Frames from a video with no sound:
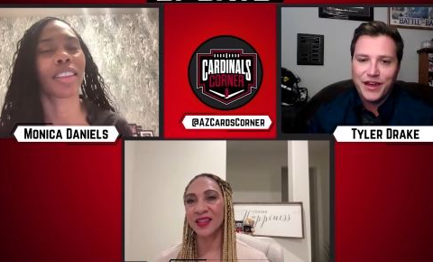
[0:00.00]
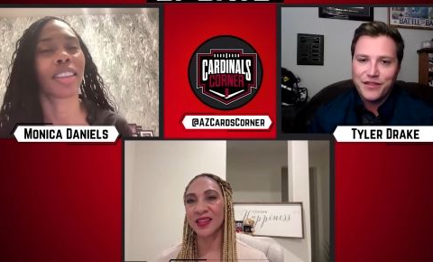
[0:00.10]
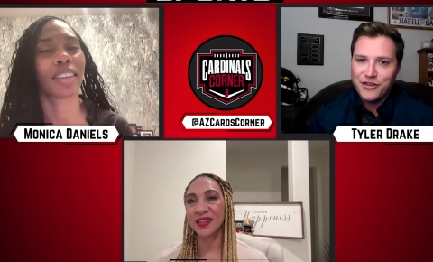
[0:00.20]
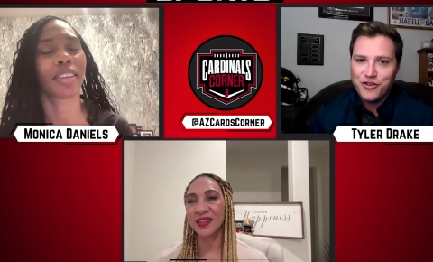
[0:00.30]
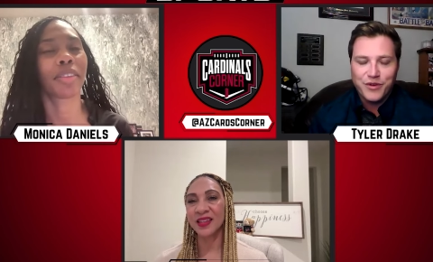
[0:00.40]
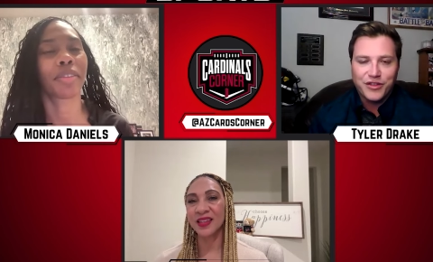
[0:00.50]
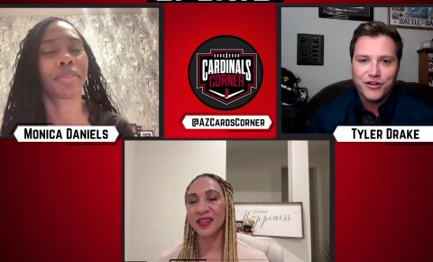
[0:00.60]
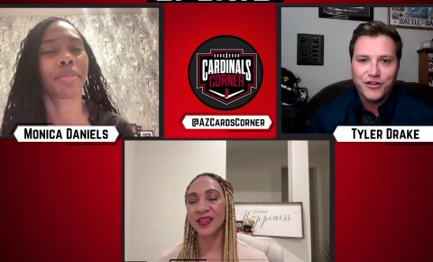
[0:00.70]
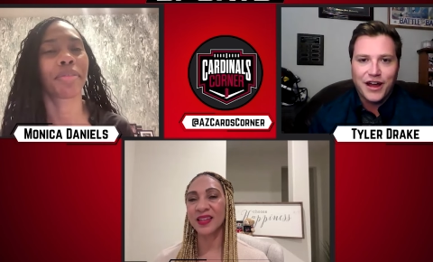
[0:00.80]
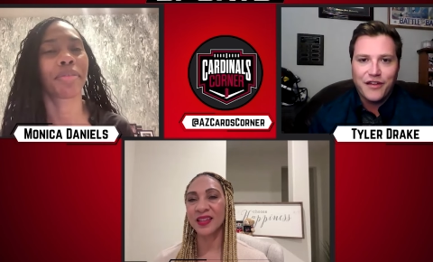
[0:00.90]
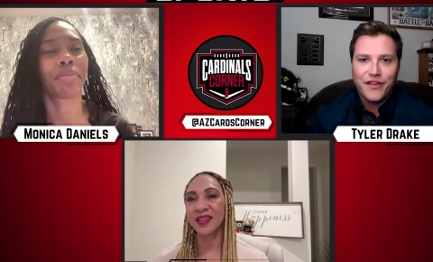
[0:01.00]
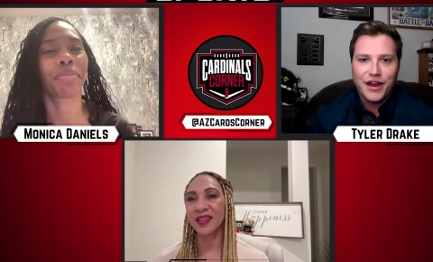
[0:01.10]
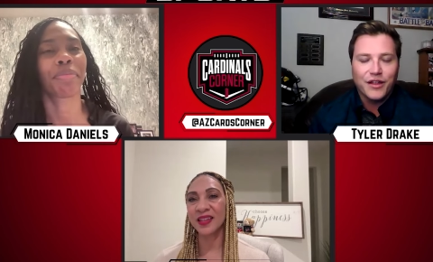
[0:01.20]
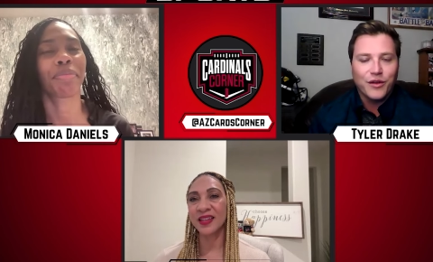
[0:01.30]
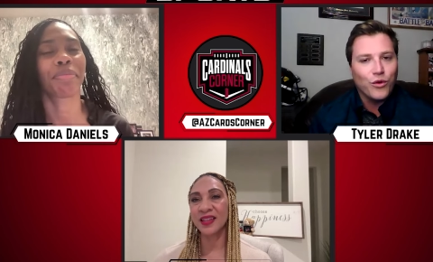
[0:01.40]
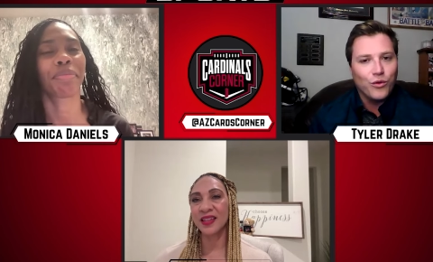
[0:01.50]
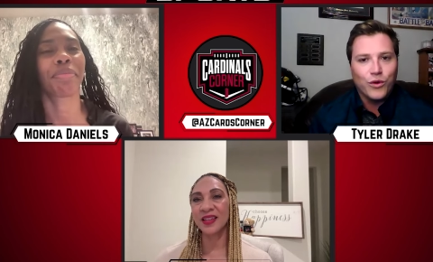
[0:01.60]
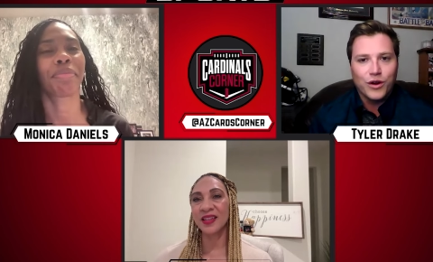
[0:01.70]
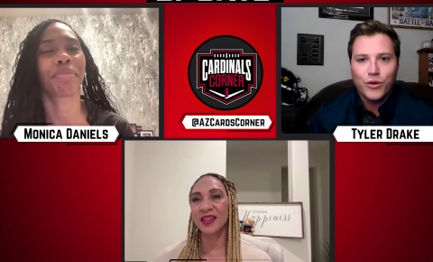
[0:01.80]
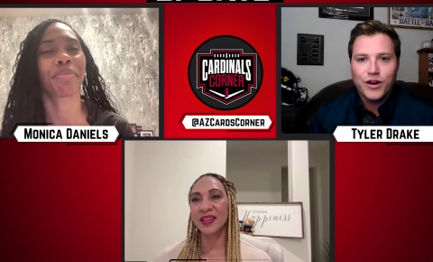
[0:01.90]
Speaker 1: like things should be turning around there. Like, wh-
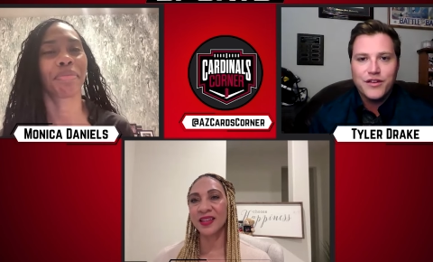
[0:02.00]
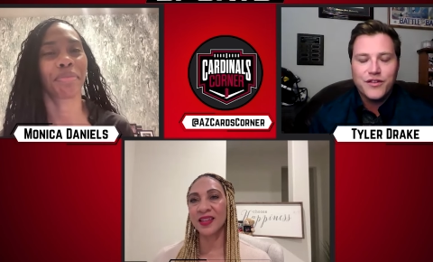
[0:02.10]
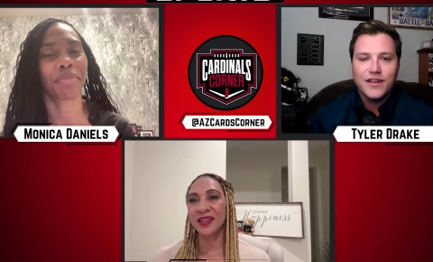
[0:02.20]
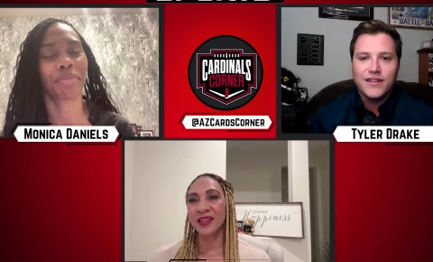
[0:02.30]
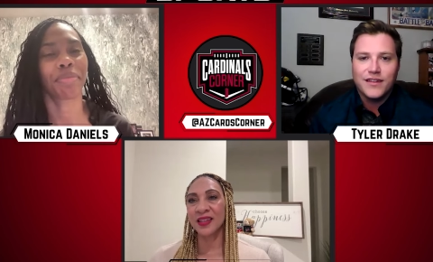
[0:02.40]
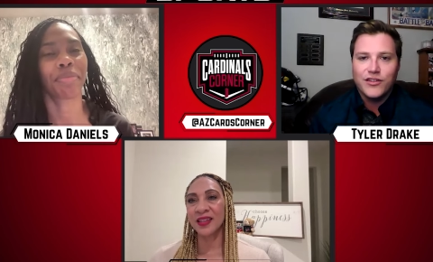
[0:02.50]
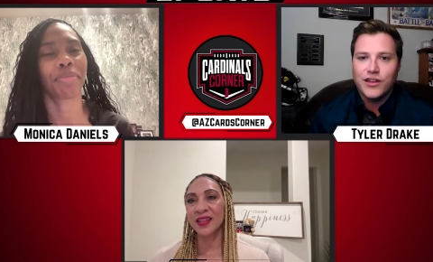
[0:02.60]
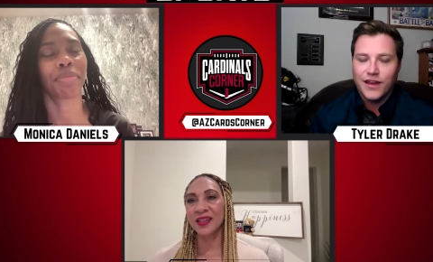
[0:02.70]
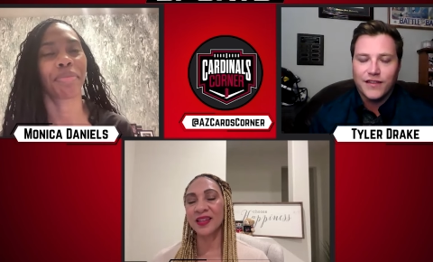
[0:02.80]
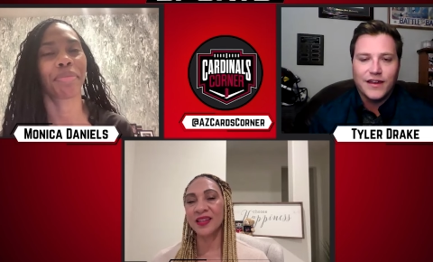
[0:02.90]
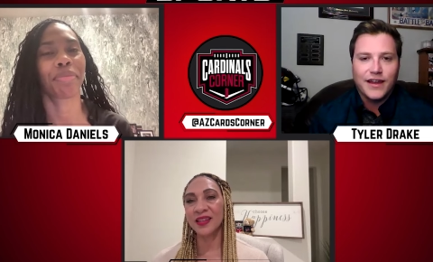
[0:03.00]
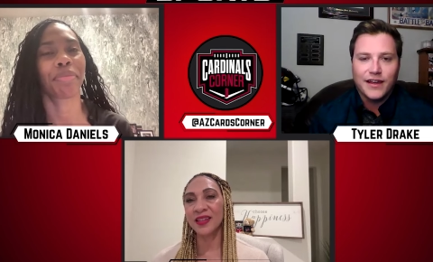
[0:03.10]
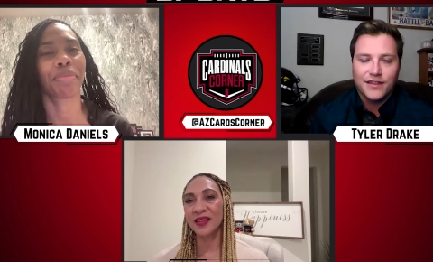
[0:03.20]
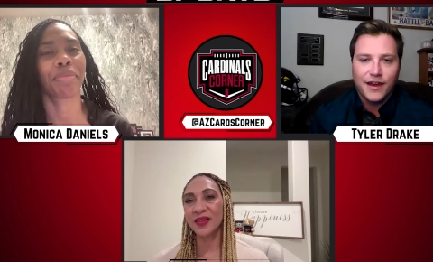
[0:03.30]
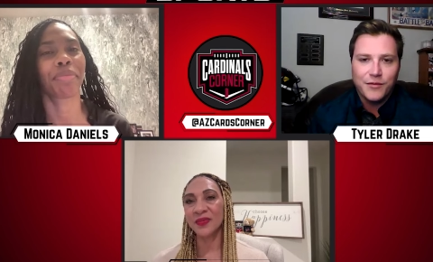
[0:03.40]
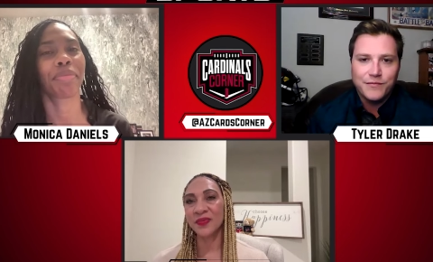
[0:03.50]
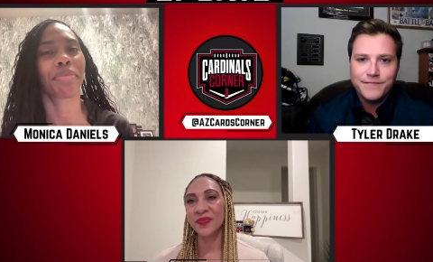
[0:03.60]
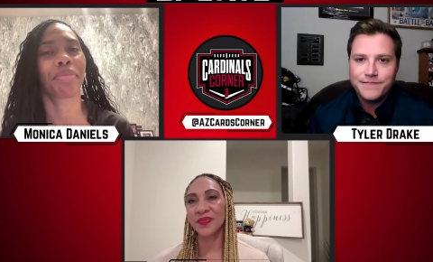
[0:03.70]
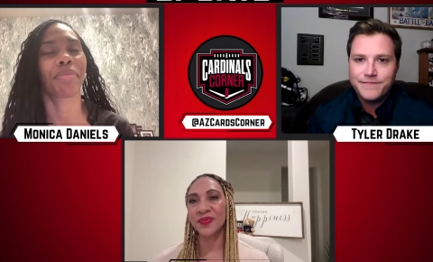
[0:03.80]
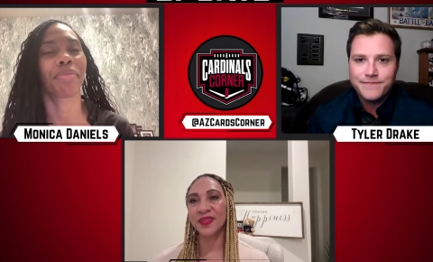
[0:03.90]
where where are you seeing CJ take that next step?
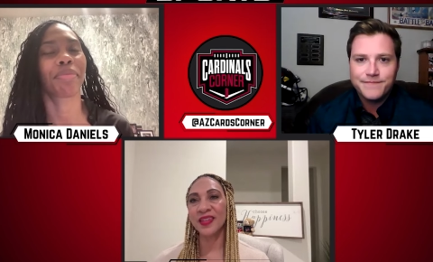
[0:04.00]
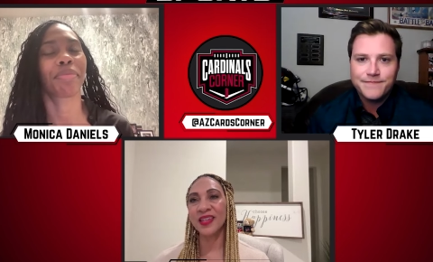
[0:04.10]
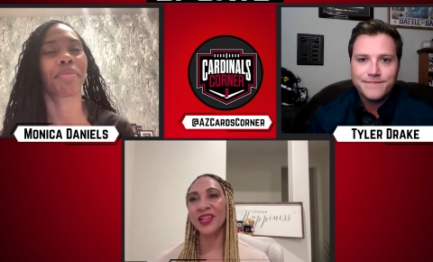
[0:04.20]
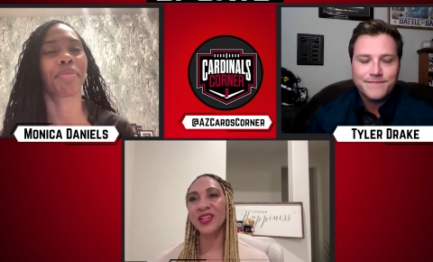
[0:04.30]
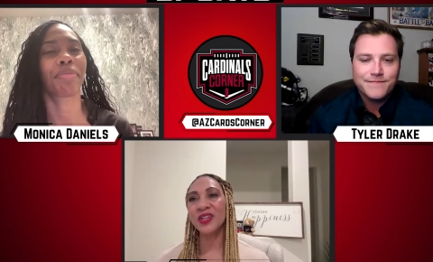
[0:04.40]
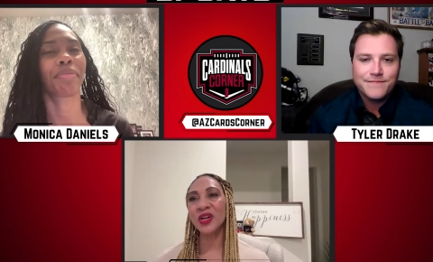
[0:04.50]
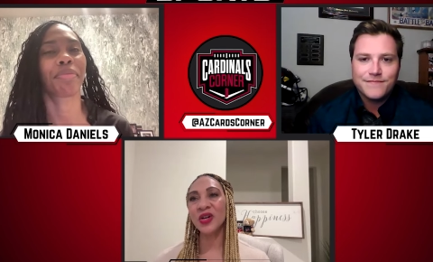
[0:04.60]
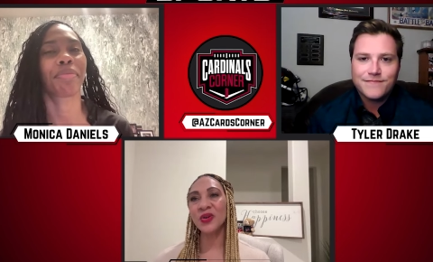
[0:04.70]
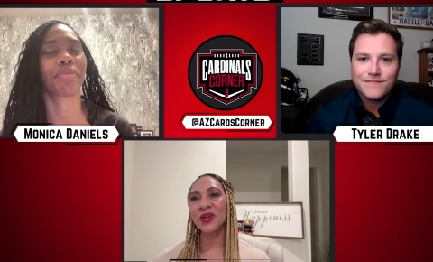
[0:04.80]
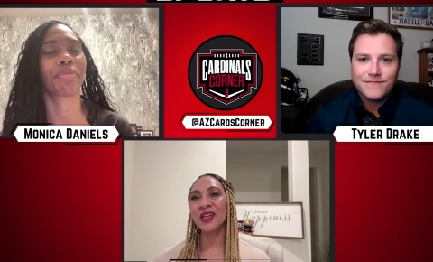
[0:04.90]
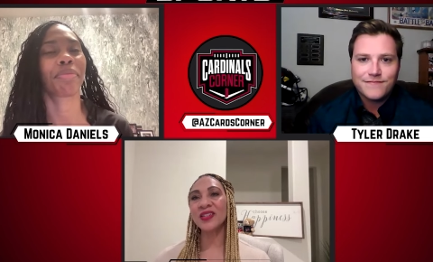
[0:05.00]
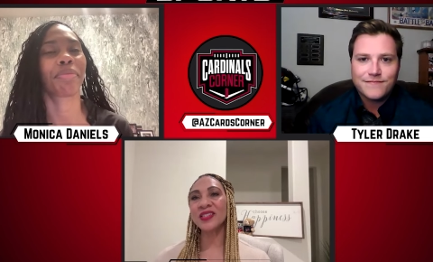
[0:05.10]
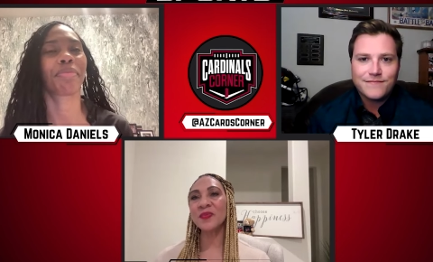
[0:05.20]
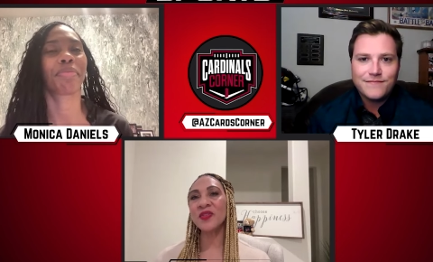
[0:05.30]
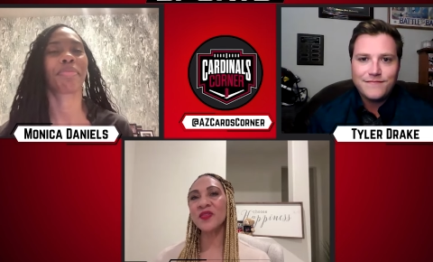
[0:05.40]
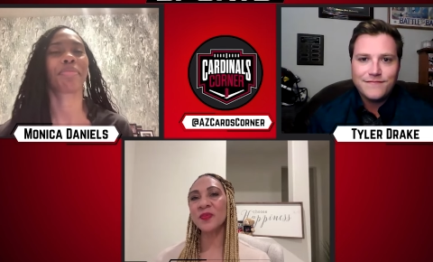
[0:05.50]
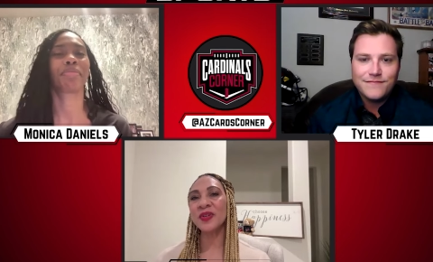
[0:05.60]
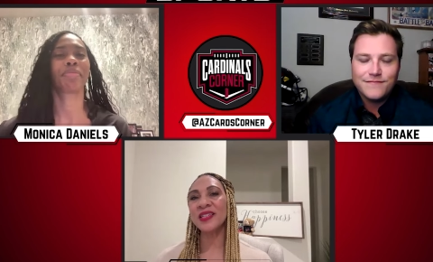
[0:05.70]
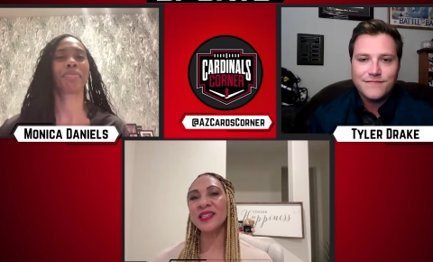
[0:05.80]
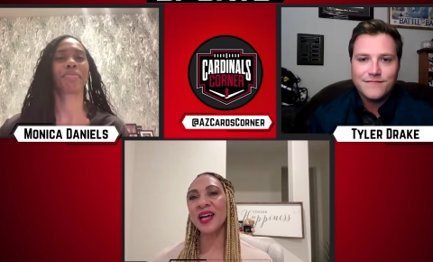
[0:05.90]
Speaker 2: Yeah, you know something for
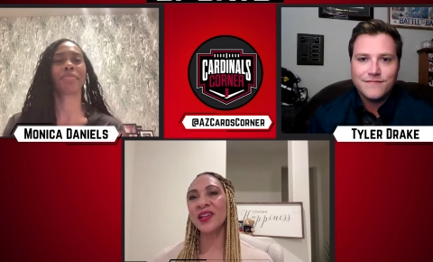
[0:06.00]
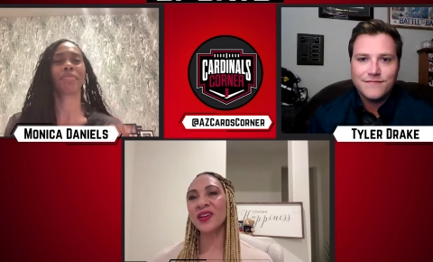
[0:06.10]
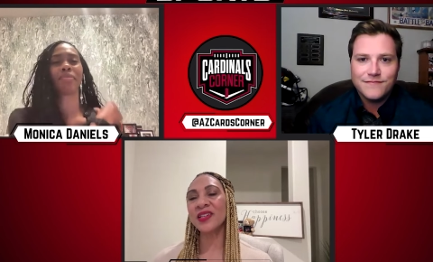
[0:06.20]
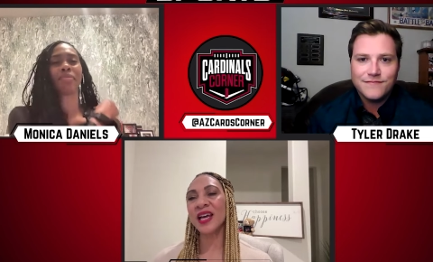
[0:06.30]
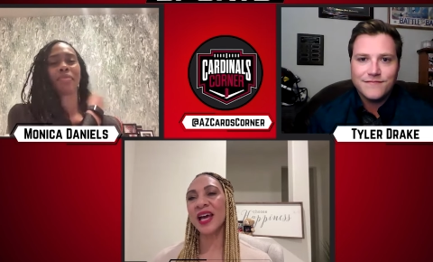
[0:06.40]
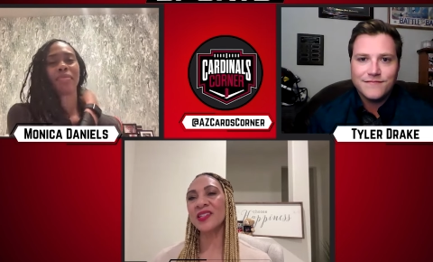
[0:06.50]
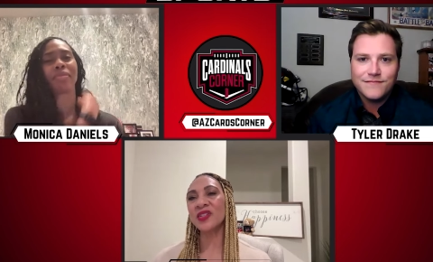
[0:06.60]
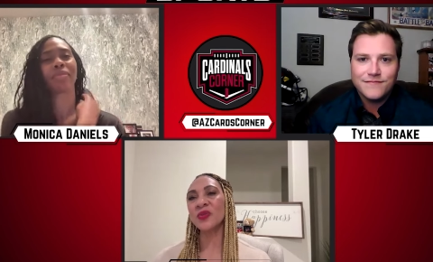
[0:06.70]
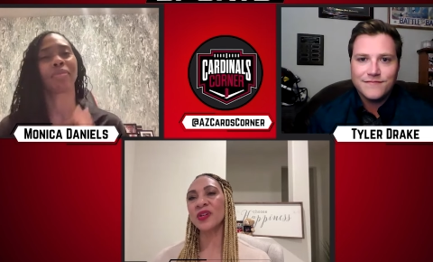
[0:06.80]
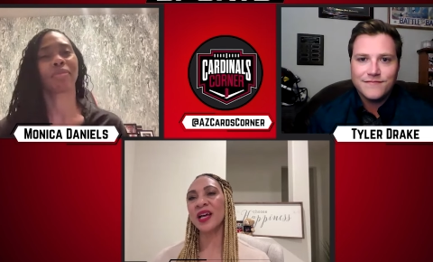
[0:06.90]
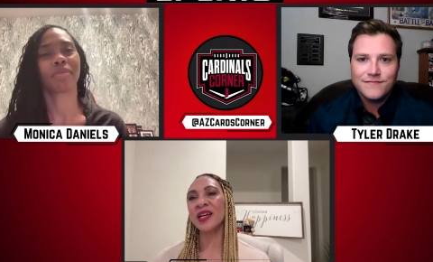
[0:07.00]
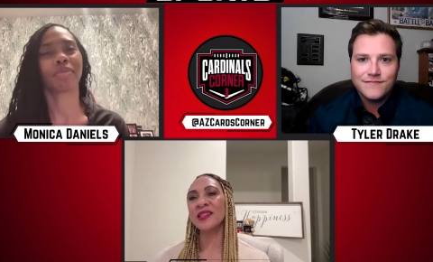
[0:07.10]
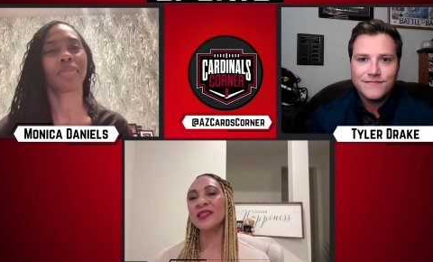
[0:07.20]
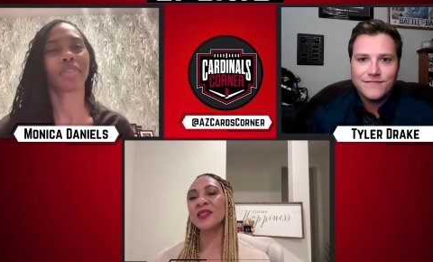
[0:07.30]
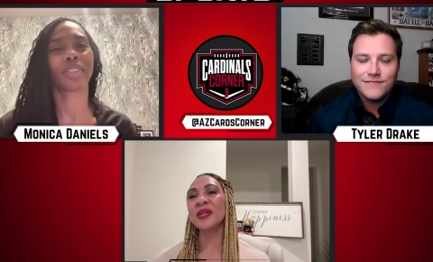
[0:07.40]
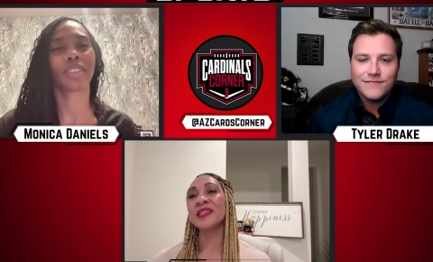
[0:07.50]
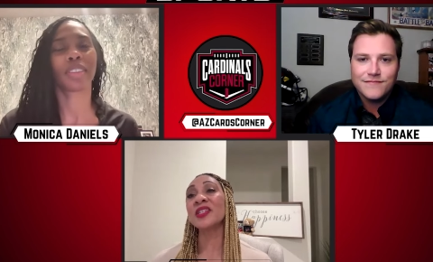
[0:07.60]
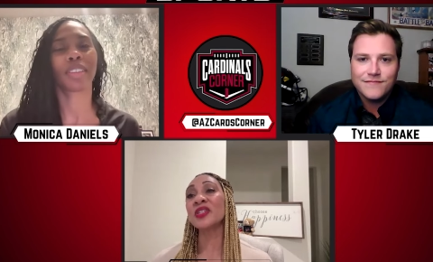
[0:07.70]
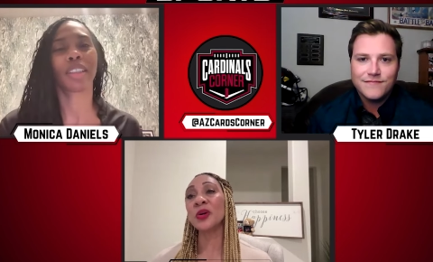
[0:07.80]
me, Tyler, is I had to realize this is my son's